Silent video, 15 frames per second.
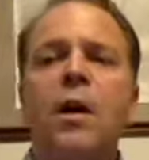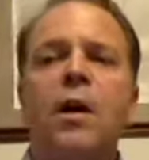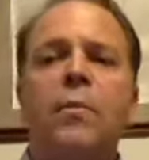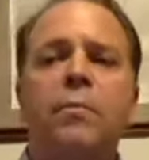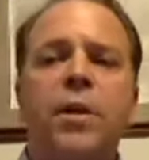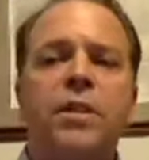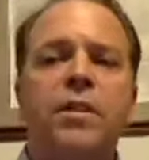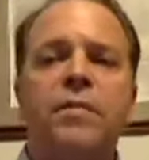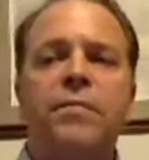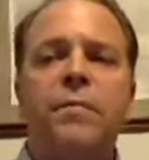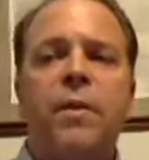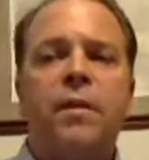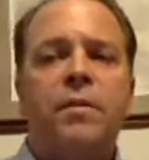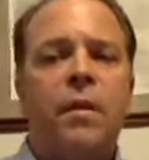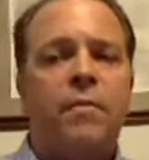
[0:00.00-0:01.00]
but
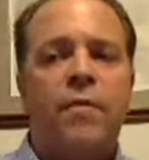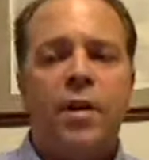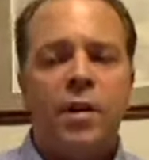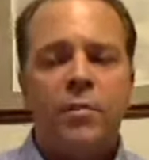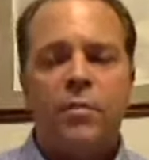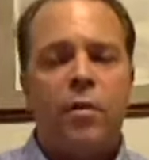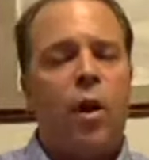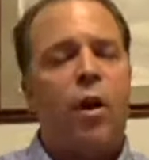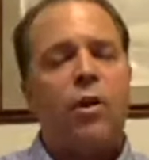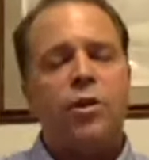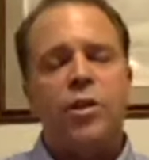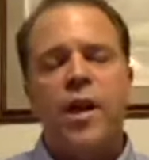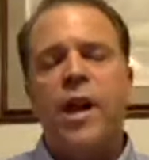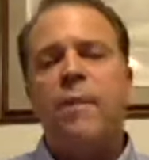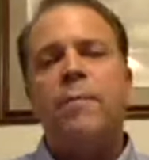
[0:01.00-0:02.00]
a very large
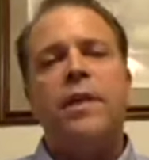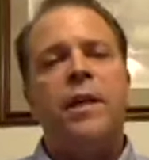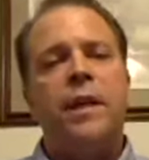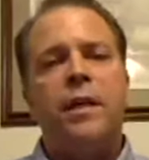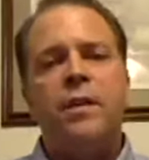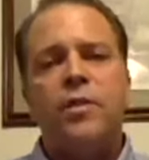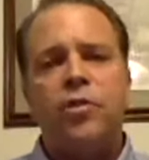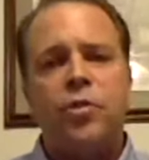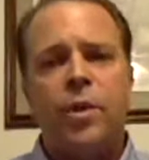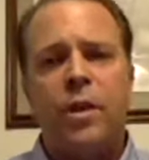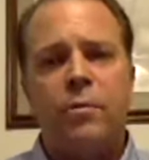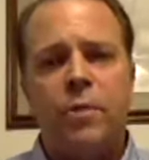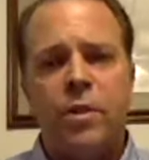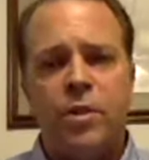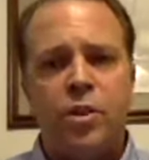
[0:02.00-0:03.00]
name in the industry
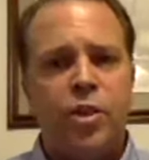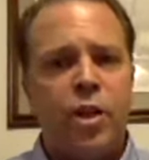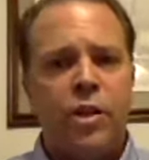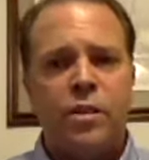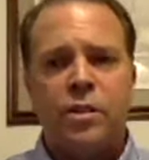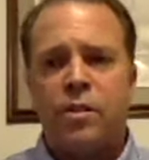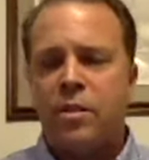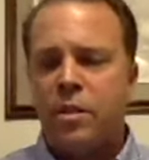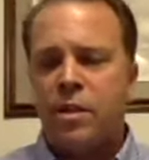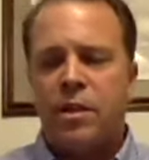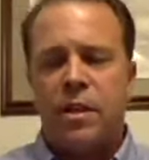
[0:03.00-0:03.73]
was just,